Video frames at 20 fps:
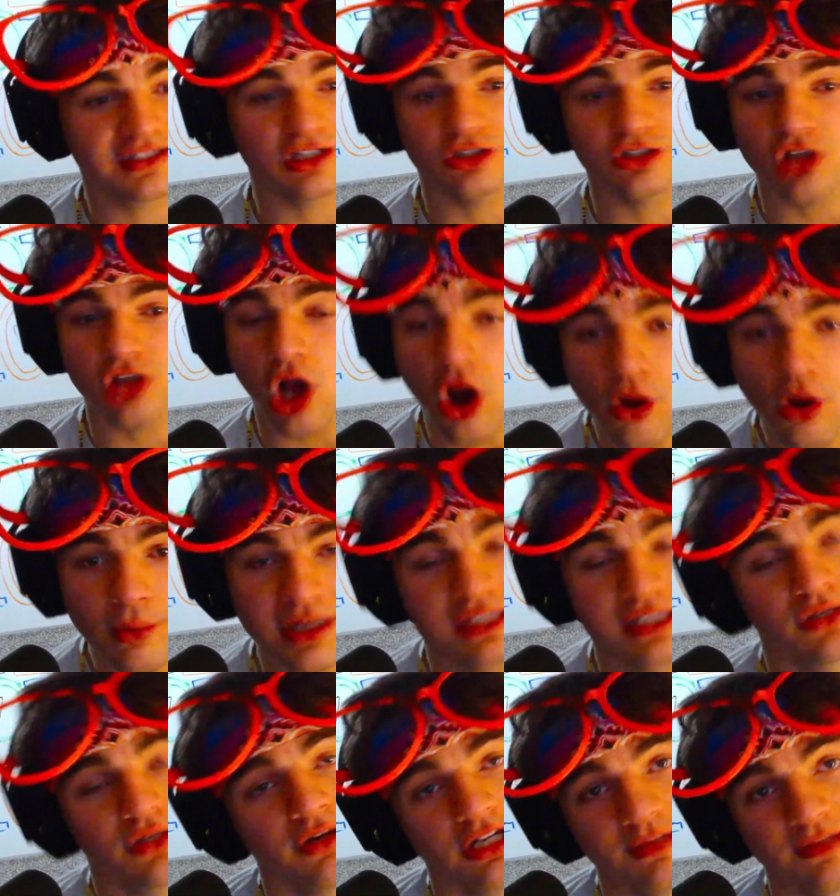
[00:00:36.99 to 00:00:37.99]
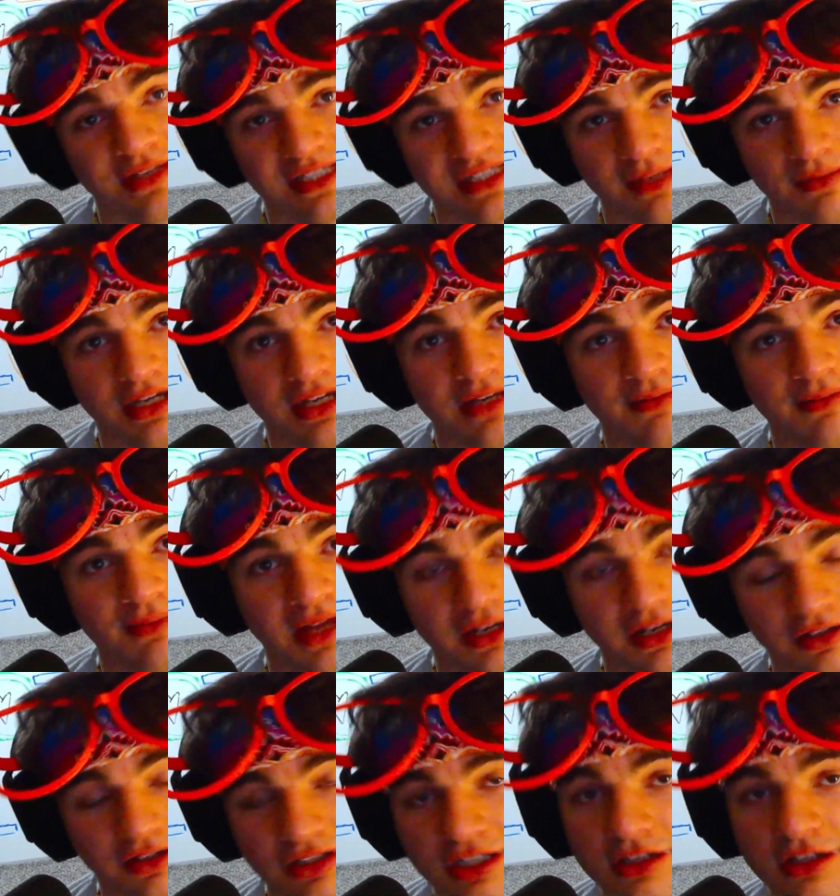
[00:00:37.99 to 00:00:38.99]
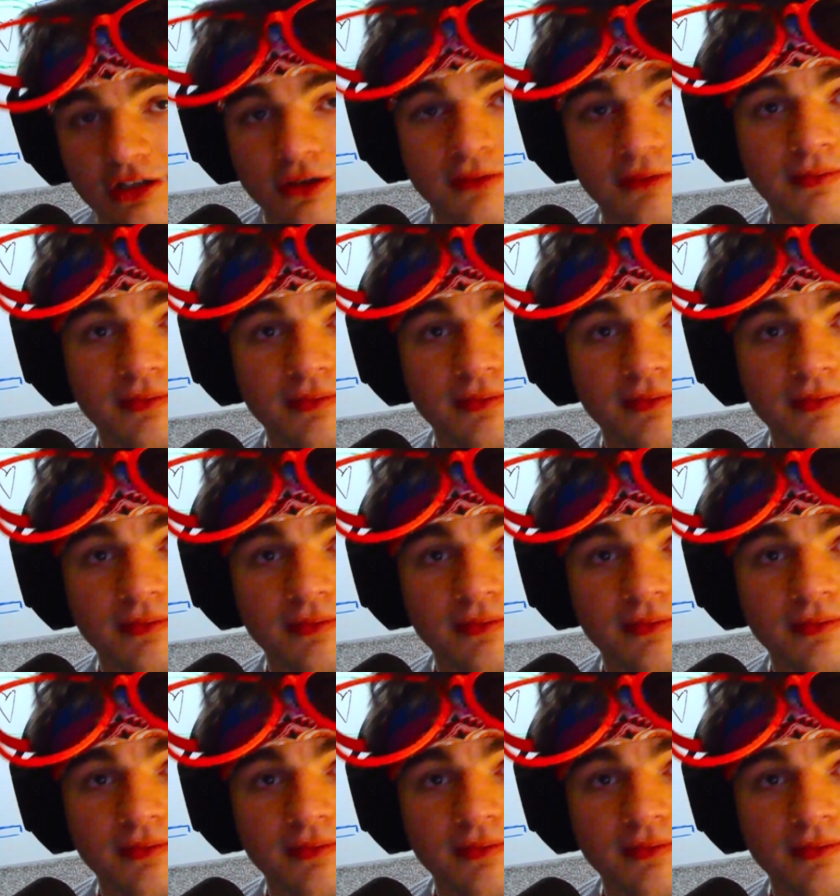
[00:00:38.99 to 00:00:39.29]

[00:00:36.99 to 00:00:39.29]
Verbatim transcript: there's always going to be somebody better than you.